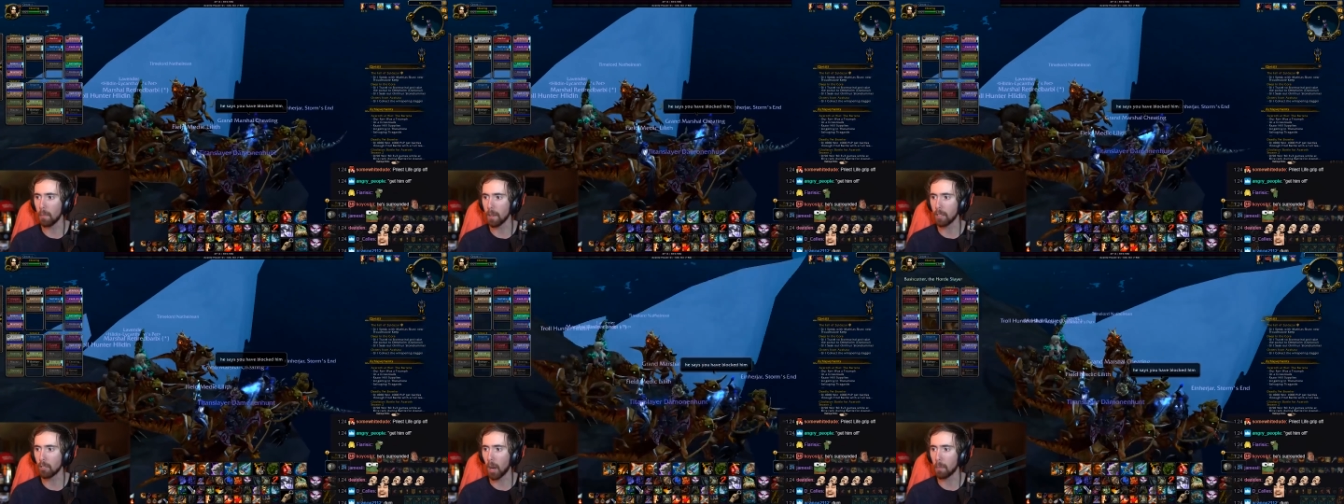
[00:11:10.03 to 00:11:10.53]

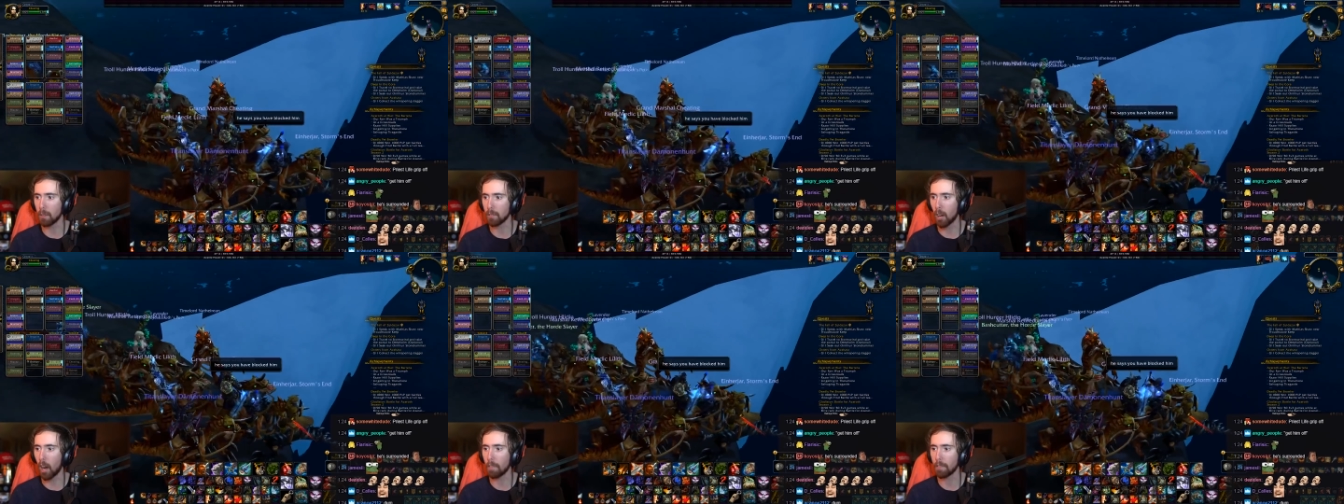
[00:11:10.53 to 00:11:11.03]
He's almost
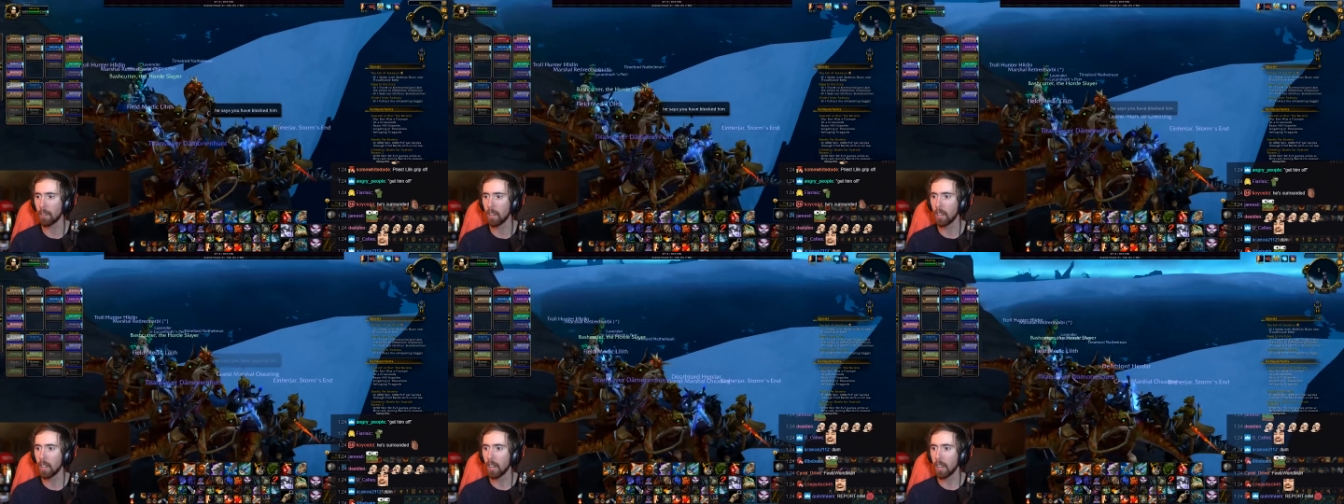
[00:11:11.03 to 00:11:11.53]
off.
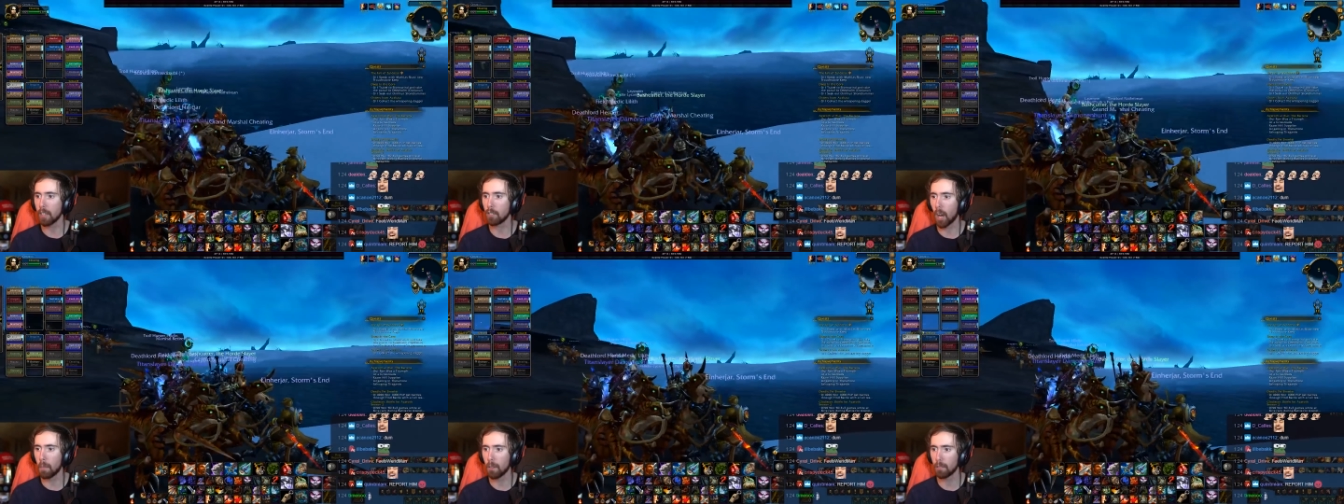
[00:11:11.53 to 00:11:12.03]
He's
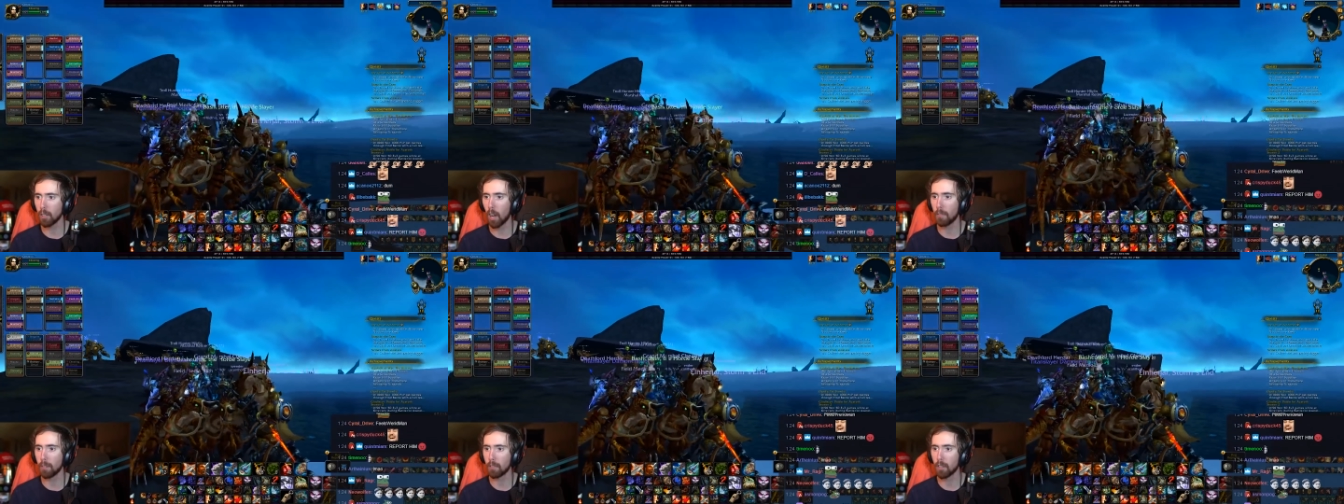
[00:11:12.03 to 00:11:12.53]
almost
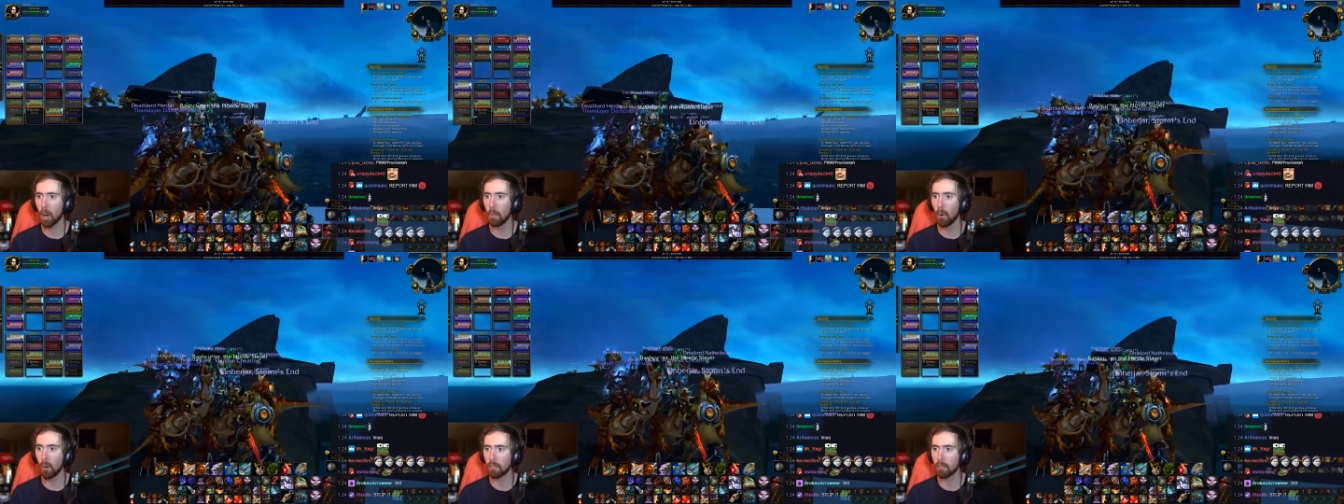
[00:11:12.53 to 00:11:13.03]
off. Let's go,
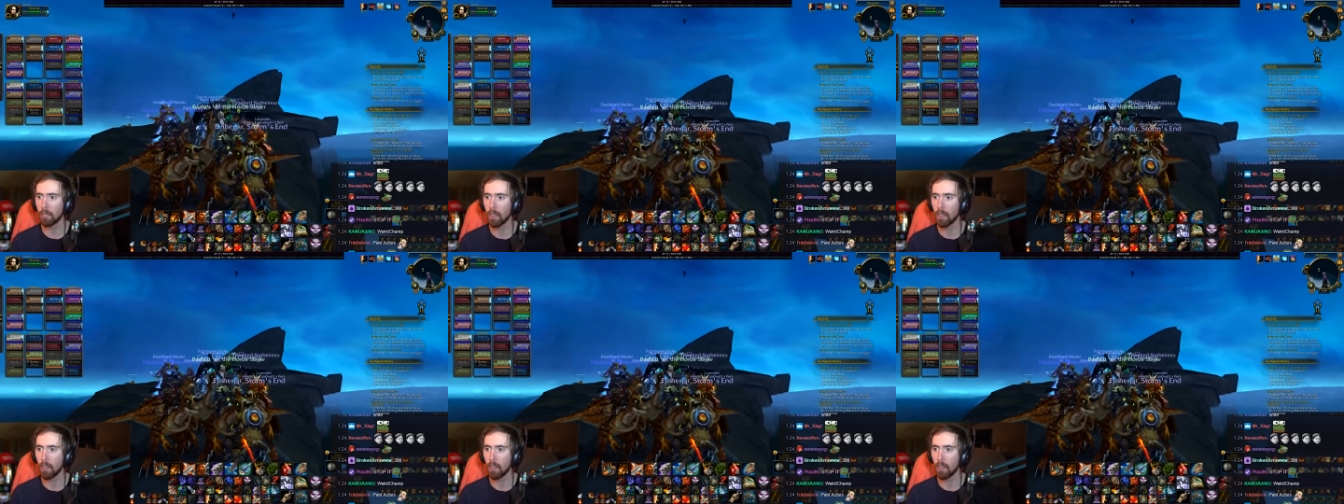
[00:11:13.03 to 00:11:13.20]
boys.